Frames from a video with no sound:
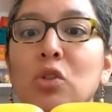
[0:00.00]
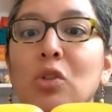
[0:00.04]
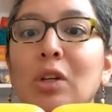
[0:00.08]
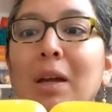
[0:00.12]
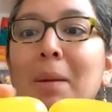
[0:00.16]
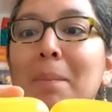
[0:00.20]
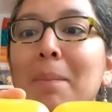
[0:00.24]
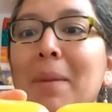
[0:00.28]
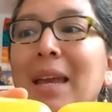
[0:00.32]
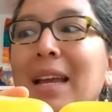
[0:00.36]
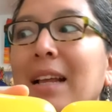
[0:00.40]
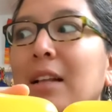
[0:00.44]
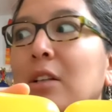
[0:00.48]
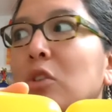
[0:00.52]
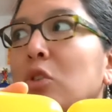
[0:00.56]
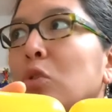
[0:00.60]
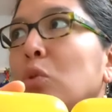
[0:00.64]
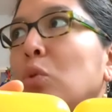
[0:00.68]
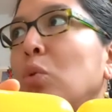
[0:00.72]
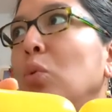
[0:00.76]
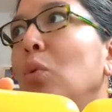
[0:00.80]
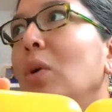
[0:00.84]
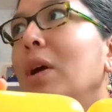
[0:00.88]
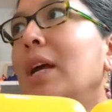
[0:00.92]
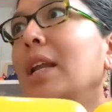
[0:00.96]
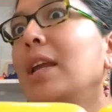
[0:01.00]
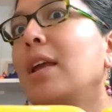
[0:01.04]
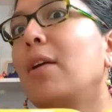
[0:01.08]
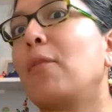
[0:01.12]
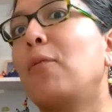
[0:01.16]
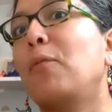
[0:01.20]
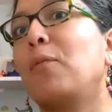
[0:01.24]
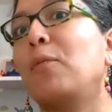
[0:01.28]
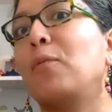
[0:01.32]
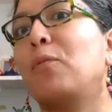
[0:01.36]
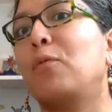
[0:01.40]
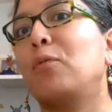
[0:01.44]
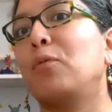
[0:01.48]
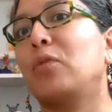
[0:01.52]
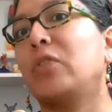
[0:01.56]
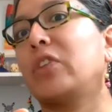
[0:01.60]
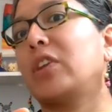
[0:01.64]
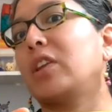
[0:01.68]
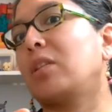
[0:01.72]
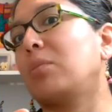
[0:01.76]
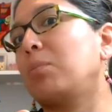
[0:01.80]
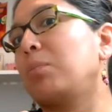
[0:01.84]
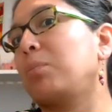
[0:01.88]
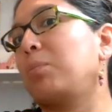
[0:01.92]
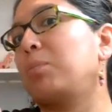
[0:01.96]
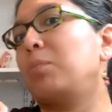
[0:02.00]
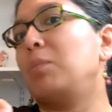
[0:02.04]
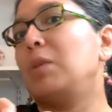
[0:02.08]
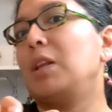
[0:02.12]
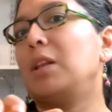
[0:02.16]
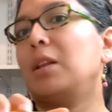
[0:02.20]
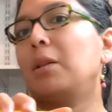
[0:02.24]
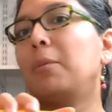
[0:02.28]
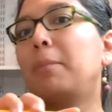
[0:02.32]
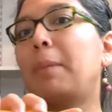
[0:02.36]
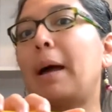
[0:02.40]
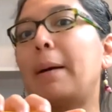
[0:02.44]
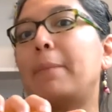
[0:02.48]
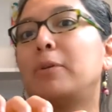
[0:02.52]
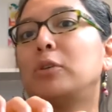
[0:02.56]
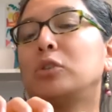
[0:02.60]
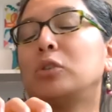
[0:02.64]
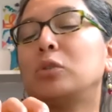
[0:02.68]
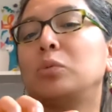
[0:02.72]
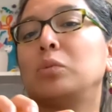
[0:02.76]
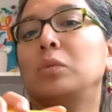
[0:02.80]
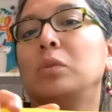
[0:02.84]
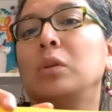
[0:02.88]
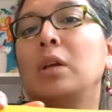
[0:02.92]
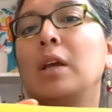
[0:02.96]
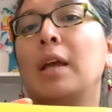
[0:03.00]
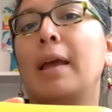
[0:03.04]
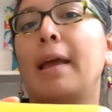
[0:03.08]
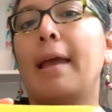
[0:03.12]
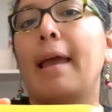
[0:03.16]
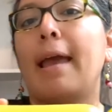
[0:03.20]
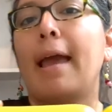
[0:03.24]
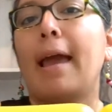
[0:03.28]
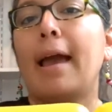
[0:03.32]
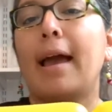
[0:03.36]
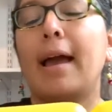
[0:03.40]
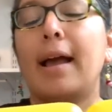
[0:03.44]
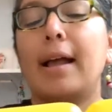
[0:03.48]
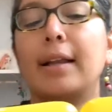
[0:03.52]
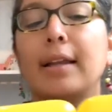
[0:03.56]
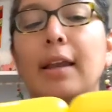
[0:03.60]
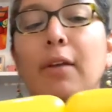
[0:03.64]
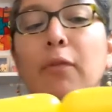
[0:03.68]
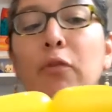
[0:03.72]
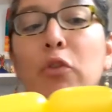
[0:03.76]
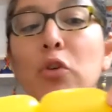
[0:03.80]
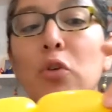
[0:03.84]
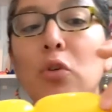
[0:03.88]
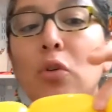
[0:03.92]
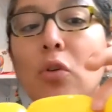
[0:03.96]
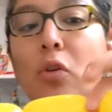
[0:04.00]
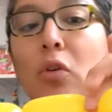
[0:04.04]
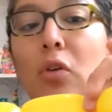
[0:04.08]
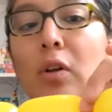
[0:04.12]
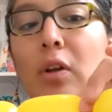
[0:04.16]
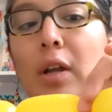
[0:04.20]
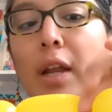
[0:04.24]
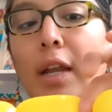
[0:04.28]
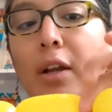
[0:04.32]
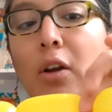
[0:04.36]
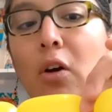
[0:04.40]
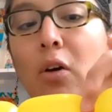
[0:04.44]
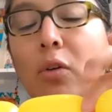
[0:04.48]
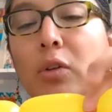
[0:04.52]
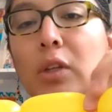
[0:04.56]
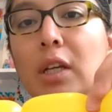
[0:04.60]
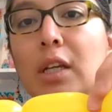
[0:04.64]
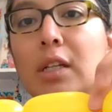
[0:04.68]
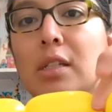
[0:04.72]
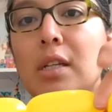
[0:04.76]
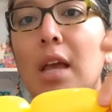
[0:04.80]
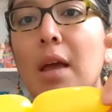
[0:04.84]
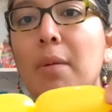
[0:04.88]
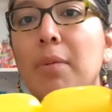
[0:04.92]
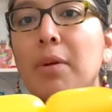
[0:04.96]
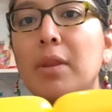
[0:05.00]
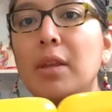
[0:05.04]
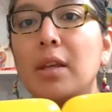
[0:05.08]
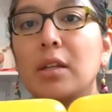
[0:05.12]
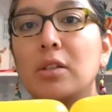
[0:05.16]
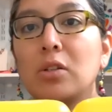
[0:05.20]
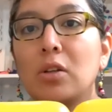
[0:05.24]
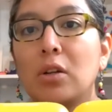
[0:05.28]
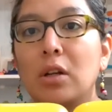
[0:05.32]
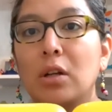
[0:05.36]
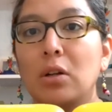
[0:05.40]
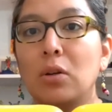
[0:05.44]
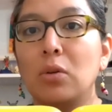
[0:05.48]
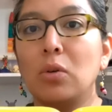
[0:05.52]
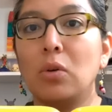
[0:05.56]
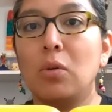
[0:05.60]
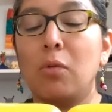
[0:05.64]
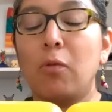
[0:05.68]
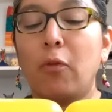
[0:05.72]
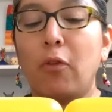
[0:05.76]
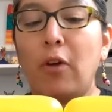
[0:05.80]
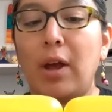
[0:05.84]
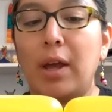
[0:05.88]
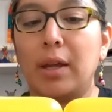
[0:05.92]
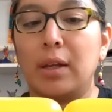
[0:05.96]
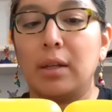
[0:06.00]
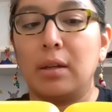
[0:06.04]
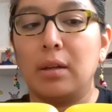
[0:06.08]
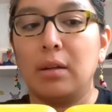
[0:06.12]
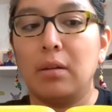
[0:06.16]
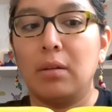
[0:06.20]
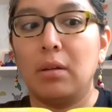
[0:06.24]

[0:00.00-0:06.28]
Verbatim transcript: You can make twenty little bubbles, and if you don't let go this, everything's gonna look fine.